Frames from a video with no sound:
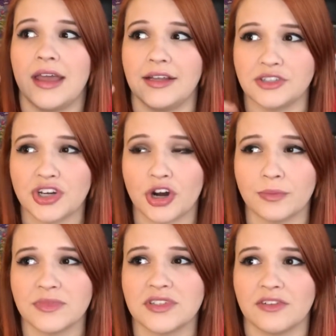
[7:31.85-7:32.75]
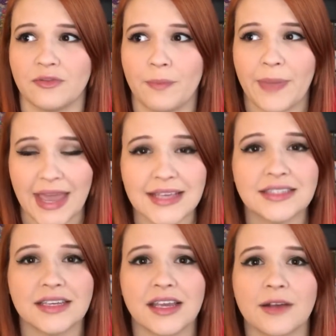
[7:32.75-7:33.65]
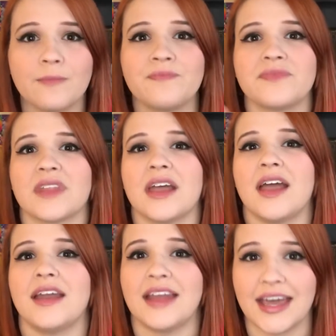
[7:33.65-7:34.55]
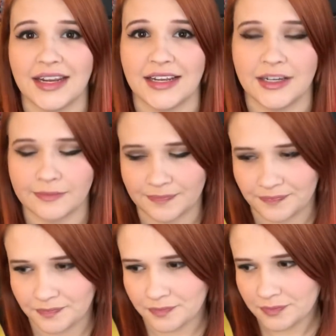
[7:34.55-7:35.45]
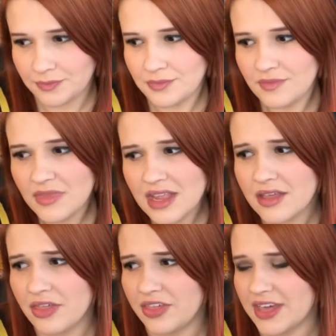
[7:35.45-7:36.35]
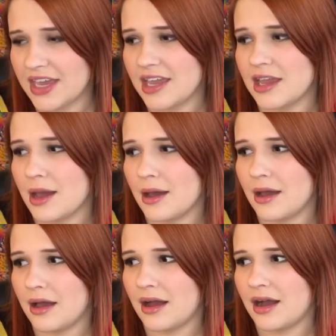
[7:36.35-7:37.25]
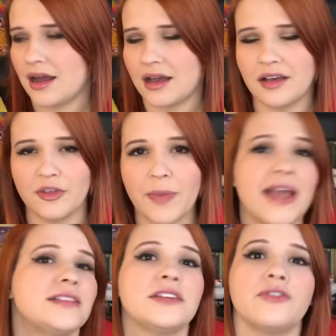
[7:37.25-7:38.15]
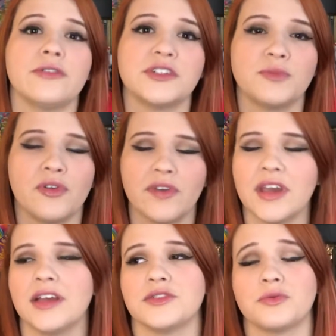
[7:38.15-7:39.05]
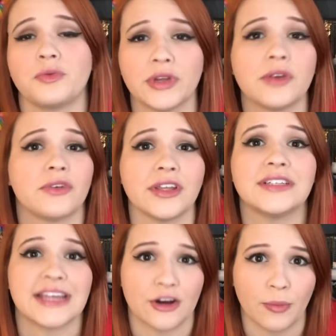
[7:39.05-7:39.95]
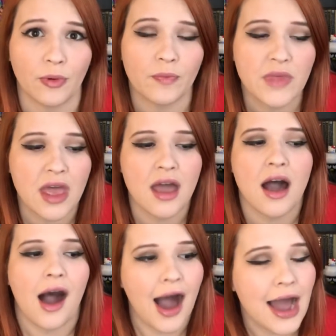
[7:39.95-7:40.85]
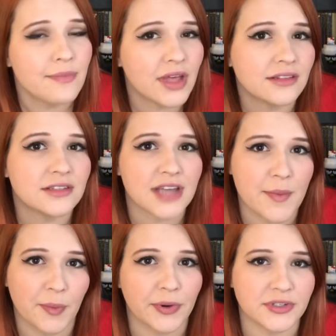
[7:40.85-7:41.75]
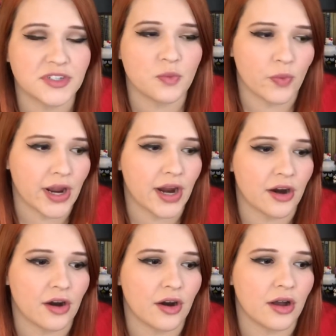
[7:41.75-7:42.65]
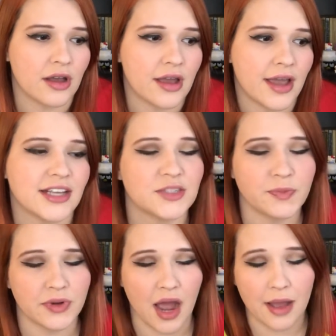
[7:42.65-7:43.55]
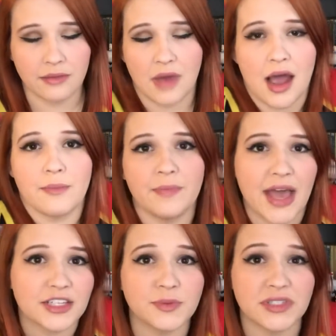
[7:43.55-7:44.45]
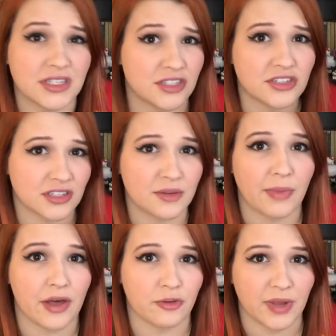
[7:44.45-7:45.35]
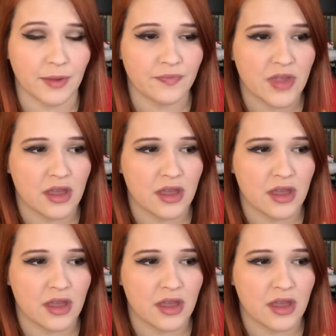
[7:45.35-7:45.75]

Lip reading: in terms of pacing and editing. The pacing for this movie is really terrible. I'm not the type of person where exposition doesn't bother me.